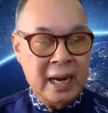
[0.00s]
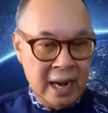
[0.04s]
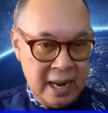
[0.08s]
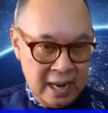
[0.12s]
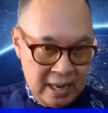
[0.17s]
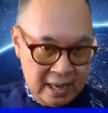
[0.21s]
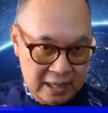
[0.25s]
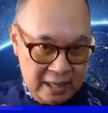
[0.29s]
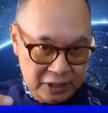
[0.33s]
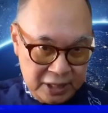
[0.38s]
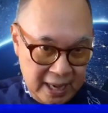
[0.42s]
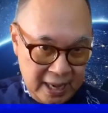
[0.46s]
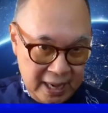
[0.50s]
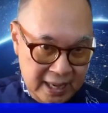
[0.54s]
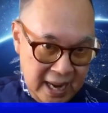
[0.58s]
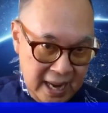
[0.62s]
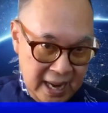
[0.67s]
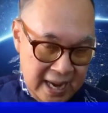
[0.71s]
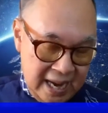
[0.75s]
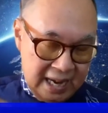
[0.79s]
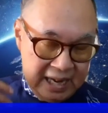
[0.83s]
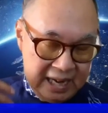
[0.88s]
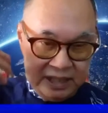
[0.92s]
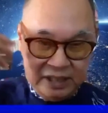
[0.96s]
And
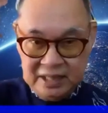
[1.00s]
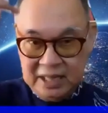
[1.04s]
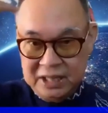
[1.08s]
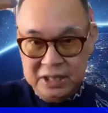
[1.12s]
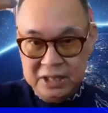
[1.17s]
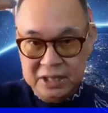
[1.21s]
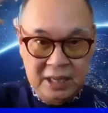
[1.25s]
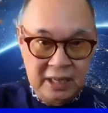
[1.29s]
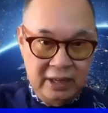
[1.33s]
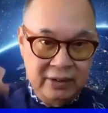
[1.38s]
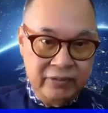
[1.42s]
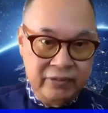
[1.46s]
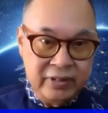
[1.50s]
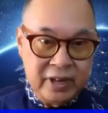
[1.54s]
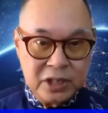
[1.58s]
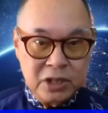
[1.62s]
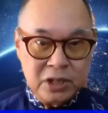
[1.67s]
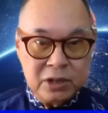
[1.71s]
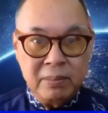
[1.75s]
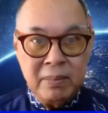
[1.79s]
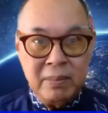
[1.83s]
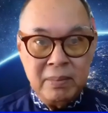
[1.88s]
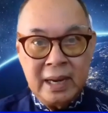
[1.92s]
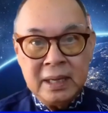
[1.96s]
China has
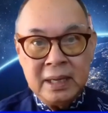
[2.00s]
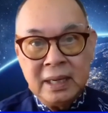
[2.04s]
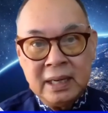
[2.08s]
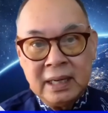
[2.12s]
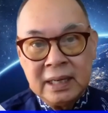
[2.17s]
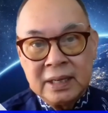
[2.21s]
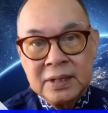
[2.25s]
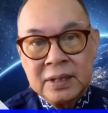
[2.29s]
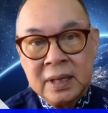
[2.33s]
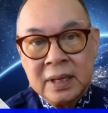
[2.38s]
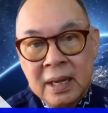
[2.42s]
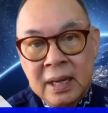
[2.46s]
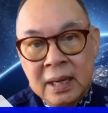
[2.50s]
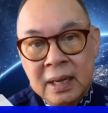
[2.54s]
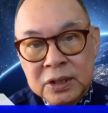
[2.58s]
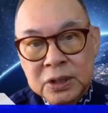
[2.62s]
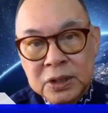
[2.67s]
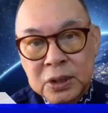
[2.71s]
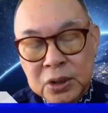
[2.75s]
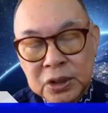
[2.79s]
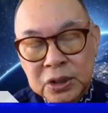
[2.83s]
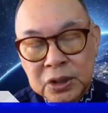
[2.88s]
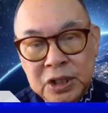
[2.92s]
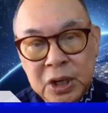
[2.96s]
achieved a tremendous
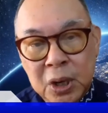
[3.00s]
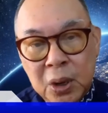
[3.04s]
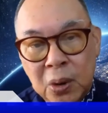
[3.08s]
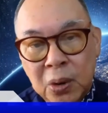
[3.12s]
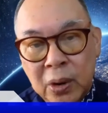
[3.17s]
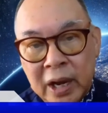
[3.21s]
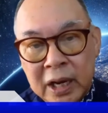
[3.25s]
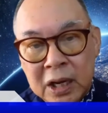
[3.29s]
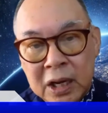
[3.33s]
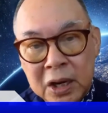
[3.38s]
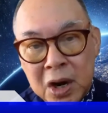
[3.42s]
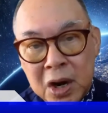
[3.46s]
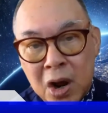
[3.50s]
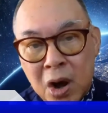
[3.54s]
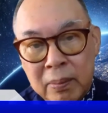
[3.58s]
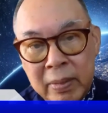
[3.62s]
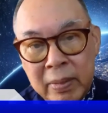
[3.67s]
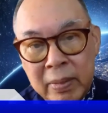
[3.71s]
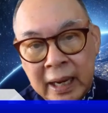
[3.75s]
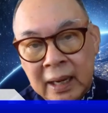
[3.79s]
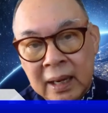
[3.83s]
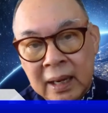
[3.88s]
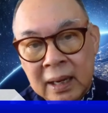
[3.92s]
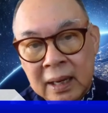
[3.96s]

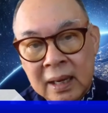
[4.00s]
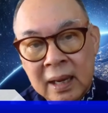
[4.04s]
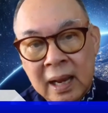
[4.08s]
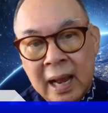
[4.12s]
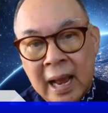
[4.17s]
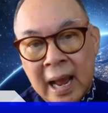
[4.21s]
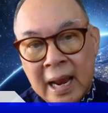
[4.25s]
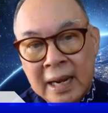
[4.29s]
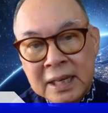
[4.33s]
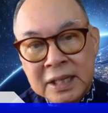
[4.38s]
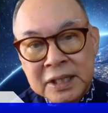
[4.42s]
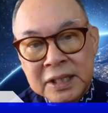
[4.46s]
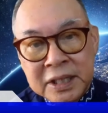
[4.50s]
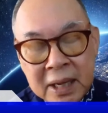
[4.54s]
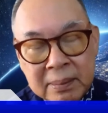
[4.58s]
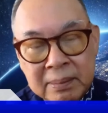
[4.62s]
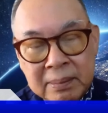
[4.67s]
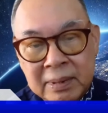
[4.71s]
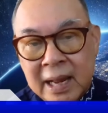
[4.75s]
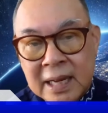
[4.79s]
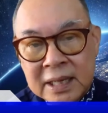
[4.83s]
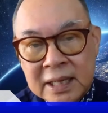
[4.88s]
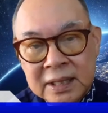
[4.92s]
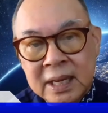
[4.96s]
socio-economic and
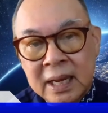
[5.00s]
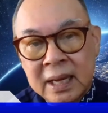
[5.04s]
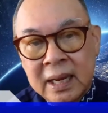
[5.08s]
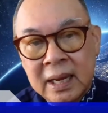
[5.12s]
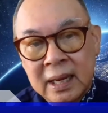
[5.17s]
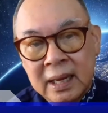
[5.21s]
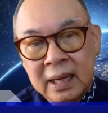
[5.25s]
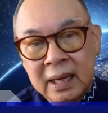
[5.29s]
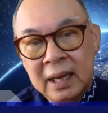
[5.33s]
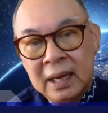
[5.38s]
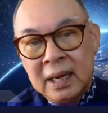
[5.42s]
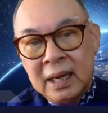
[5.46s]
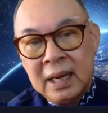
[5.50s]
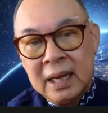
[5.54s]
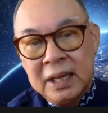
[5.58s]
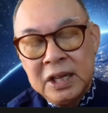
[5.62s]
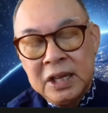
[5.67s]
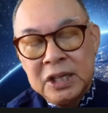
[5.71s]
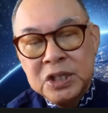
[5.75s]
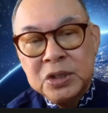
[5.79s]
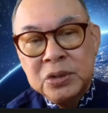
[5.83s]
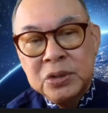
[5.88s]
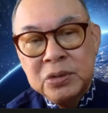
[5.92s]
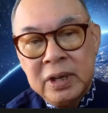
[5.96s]
surplus in
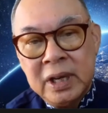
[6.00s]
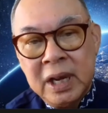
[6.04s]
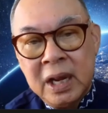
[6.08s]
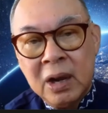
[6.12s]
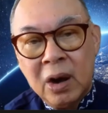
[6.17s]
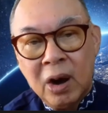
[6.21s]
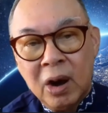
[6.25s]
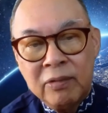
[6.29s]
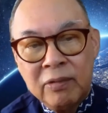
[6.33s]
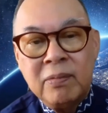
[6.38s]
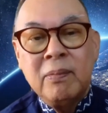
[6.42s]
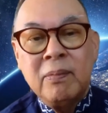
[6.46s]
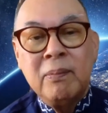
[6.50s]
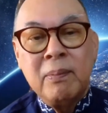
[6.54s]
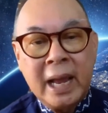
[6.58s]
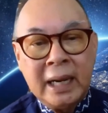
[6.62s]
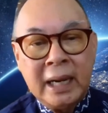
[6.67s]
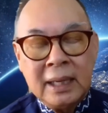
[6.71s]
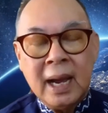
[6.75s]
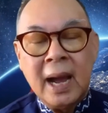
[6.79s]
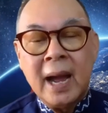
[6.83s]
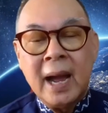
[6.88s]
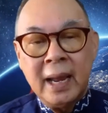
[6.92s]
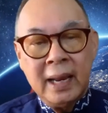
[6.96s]
the history of
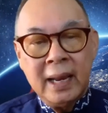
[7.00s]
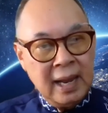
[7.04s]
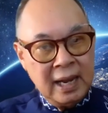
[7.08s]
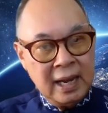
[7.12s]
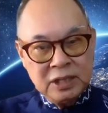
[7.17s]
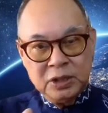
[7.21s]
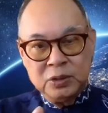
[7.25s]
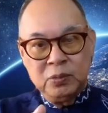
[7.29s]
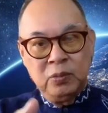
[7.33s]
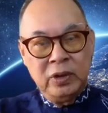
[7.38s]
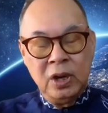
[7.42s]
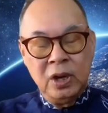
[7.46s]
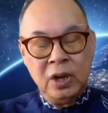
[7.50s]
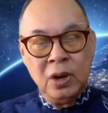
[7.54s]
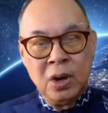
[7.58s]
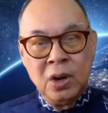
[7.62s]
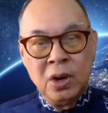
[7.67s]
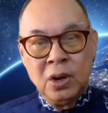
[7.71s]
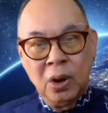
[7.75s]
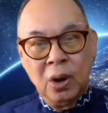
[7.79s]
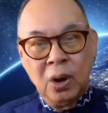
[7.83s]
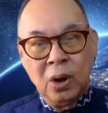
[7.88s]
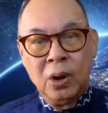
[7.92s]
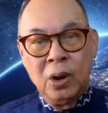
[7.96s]
mankind, as
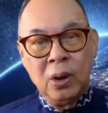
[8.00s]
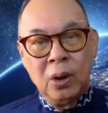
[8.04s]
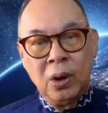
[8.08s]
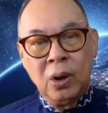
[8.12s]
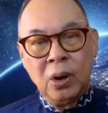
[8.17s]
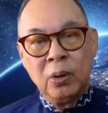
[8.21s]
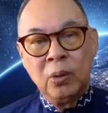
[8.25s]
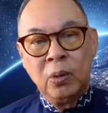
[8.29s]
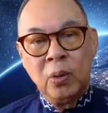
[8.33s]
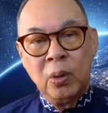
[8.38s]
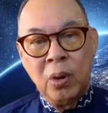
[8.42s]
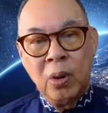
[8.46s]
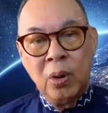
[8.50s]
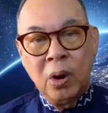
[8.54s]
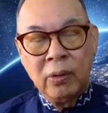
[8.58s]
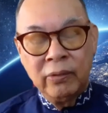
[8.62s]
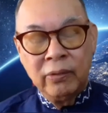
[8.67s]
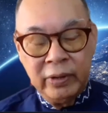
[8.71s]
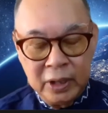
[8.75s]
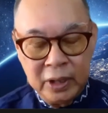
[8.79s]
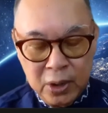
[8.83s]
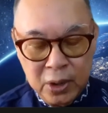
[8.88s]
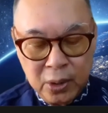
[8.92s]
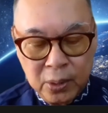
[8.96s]
we
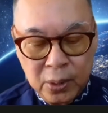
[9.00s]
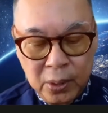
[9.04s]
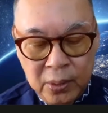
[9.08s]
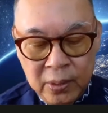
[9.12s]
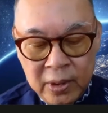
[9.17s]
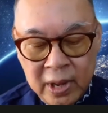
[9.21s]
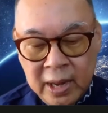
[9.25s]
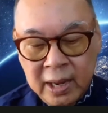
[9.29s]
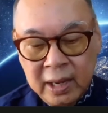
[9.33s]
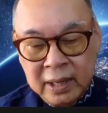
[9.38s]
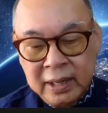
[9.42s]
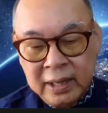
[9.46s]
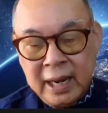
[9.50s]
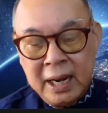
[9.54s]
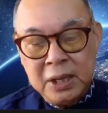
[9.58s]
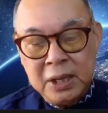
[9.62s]
all we know.